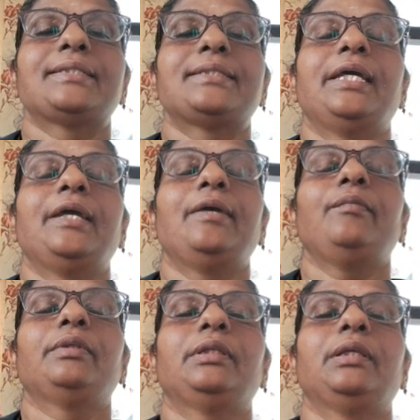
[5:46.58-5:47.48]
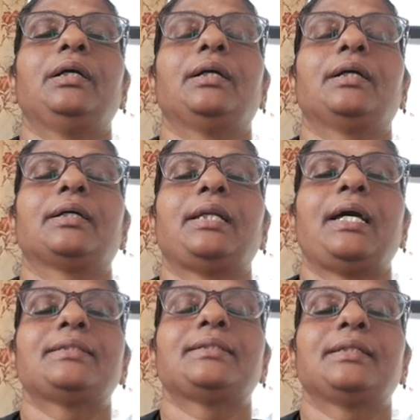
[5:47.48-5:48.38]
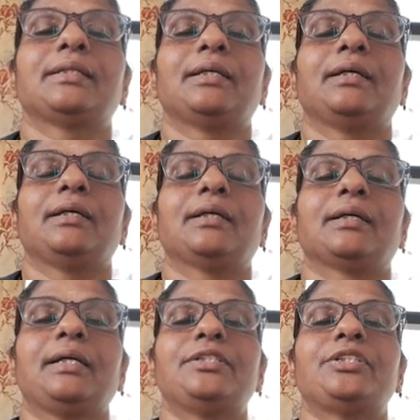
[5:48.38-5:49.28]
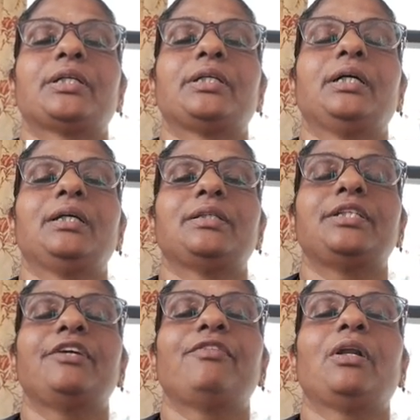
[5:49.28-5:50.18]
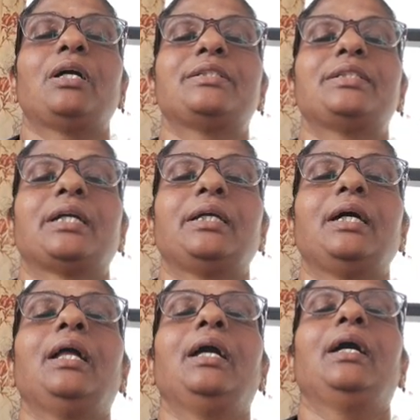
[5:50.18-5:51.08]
name, class constructor is default constructor.